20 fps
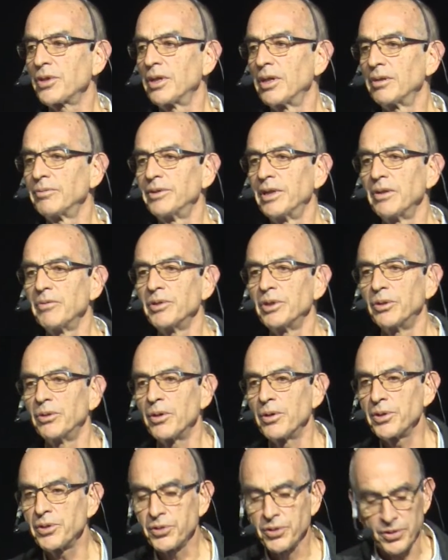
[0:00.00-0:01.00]
of David
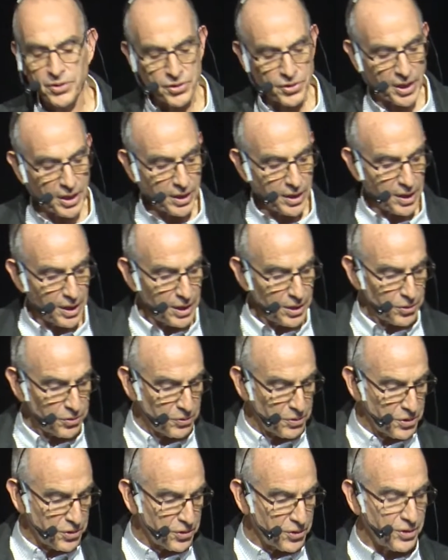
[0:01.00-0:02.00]
Deutsch, the
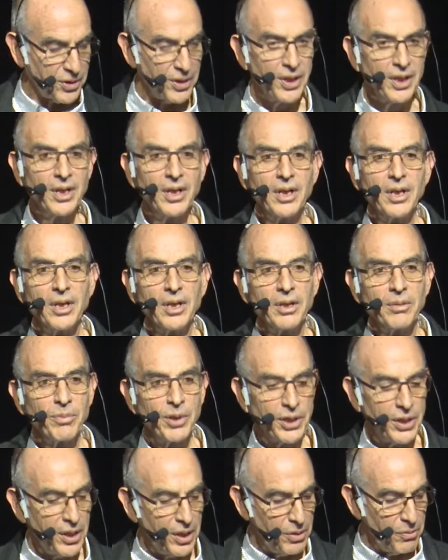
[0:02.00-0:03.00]
psychiatrist.
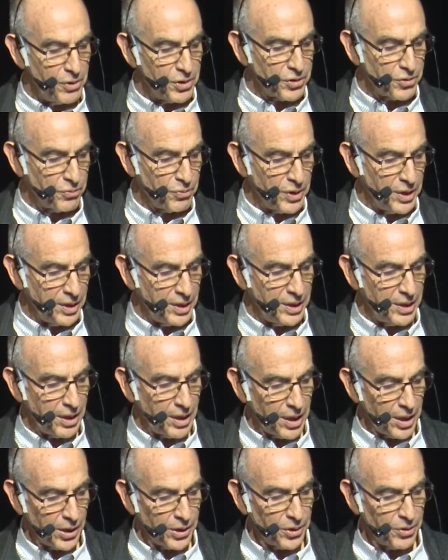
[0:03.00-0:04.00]
But he was really
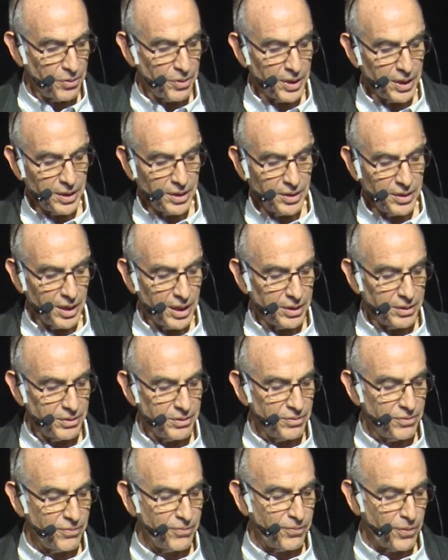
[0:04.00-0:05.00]
arguing that
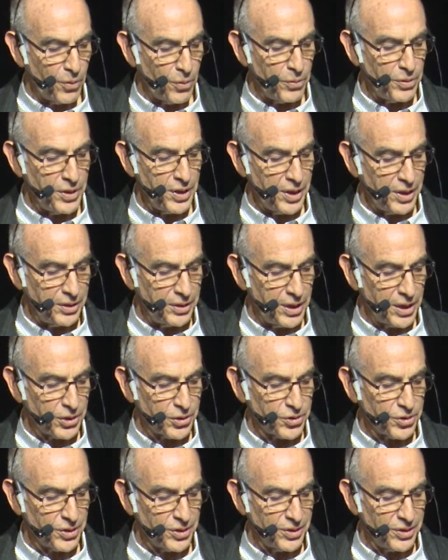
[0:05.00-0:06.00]
phone
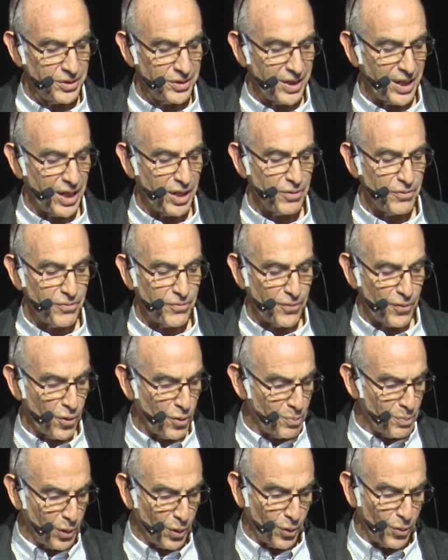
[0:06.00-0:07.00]
addiction and
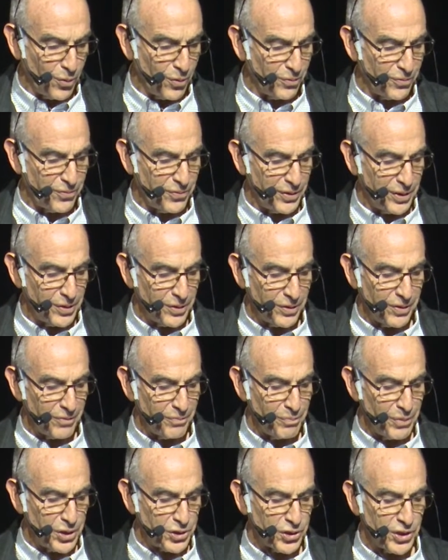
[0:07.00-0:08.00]
FOMO, fear of
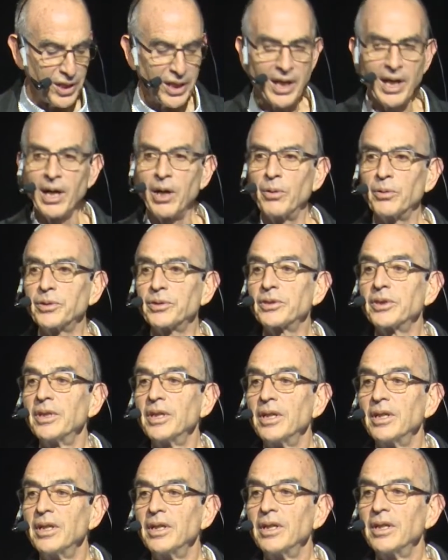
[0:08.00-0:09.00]
missing out,
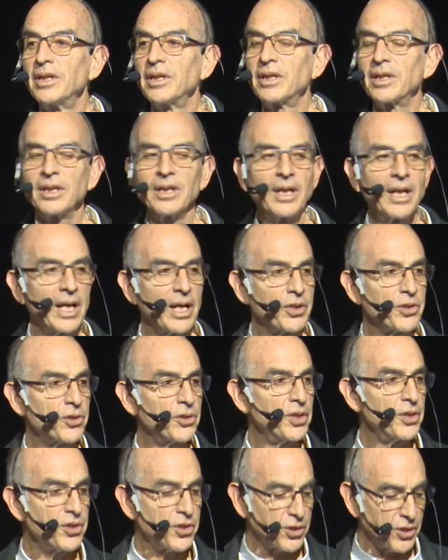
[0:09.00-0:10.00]
can
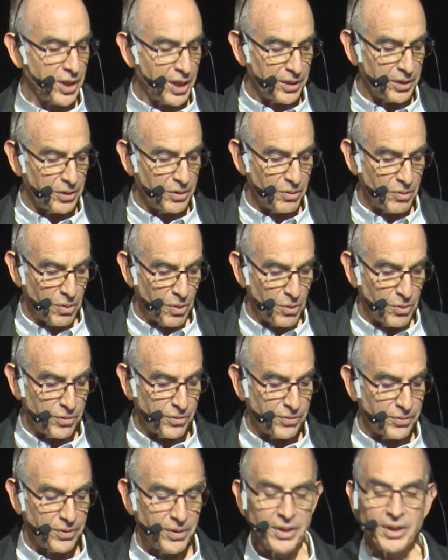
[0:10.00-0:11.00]
actually stunt
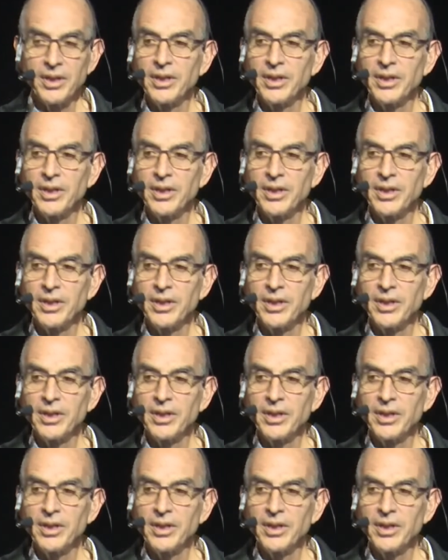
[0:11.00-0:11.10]
growth,